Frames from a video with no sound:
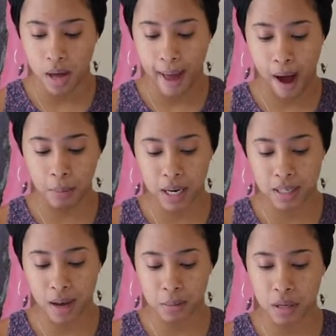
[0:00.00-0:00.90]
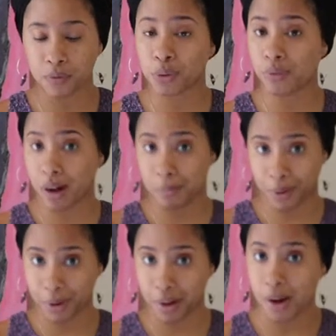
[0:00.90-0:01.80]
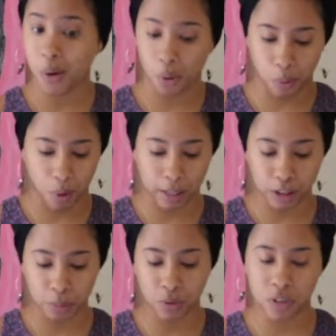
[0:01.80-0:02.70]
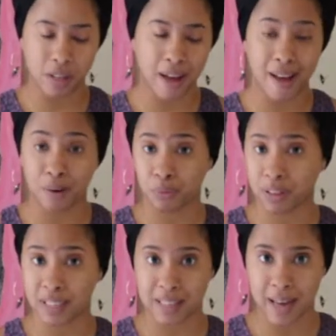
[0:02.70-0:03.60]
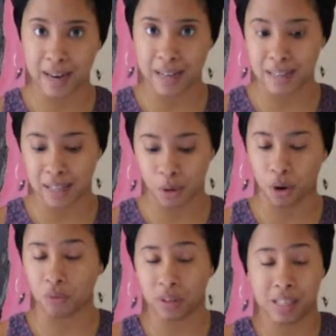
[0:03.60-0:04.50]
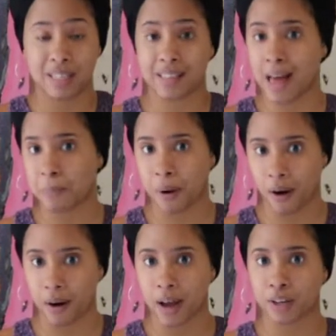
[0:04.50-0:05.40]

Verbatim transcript: How many times have you read a book or watched a movie that had a really sad ending or a really sad part,